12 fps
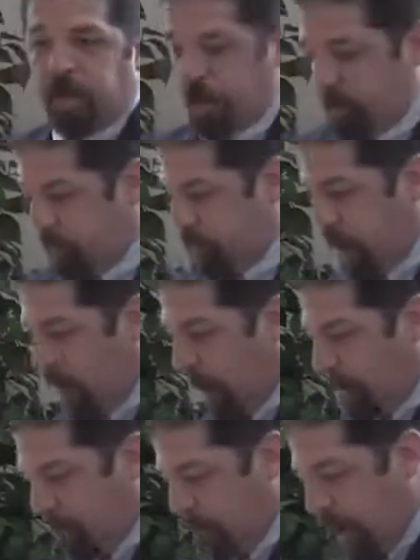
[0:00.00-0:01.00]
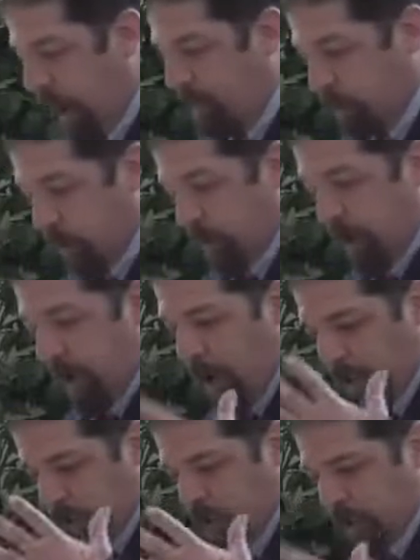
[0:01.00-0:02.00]
you know, I'm certainly
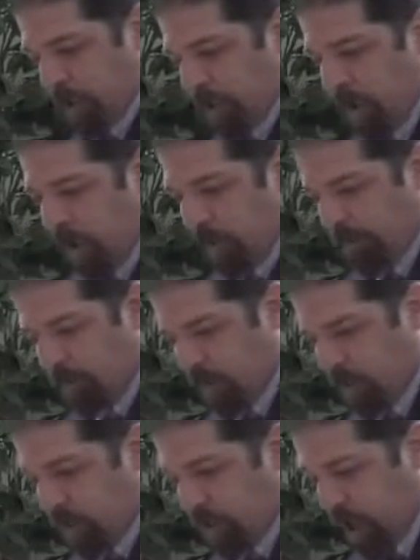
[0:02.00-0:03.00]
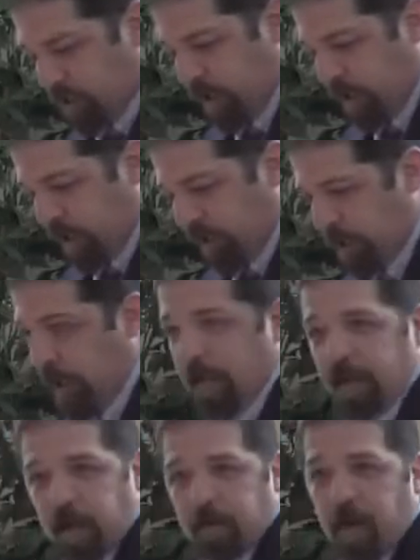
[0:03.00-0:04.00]
not suggesting anything
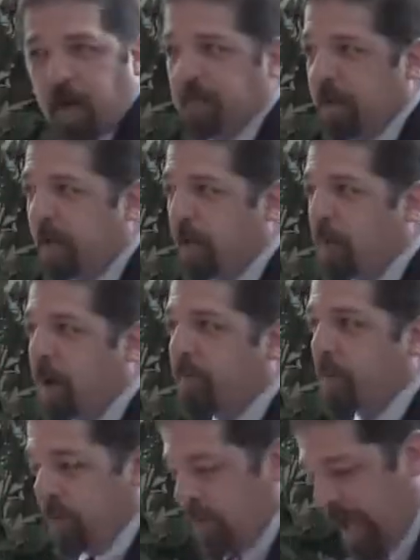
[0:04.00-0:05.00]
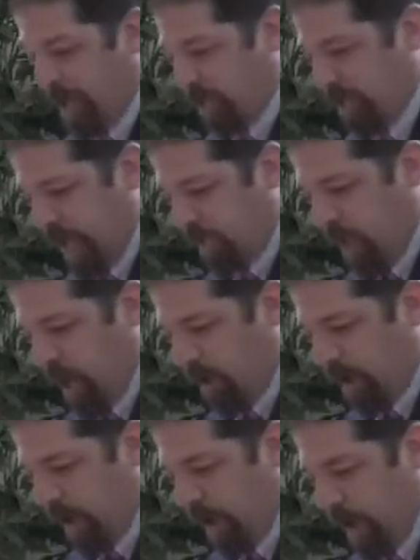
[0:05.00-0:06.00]
like that. I'm not being irreverent, but that's how
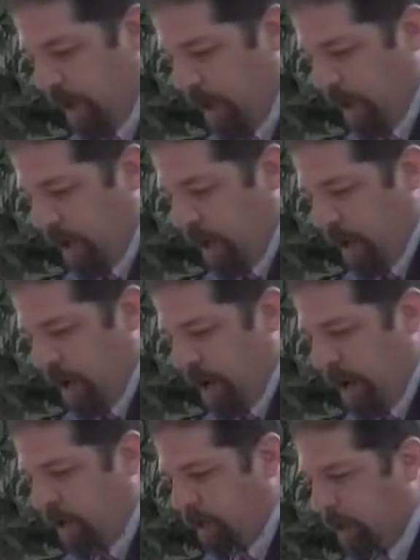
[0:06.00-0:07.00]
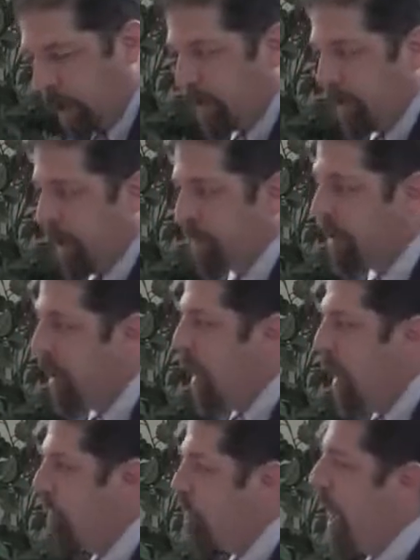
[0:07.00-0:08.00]
they look at things.
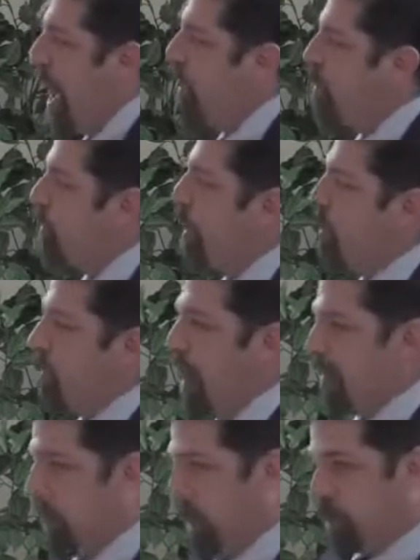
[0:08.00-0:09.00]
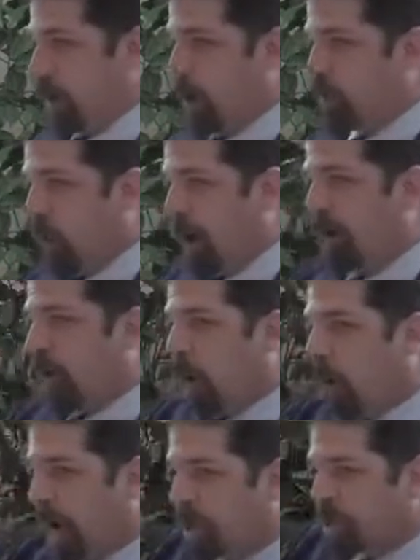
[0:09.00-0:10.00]
In fact, think about this. Here's one of the
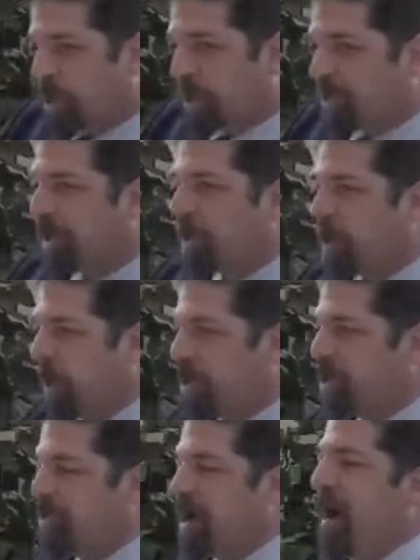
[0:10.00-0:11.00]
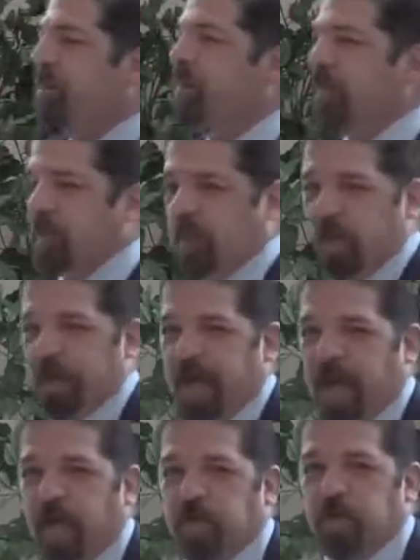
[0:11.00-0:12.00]
questions that Christians have difficulty
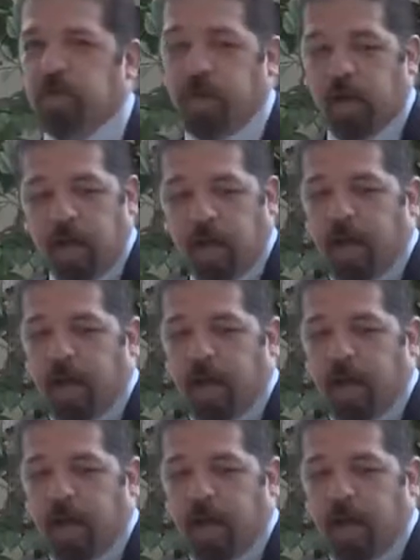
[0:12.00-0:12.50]
answering,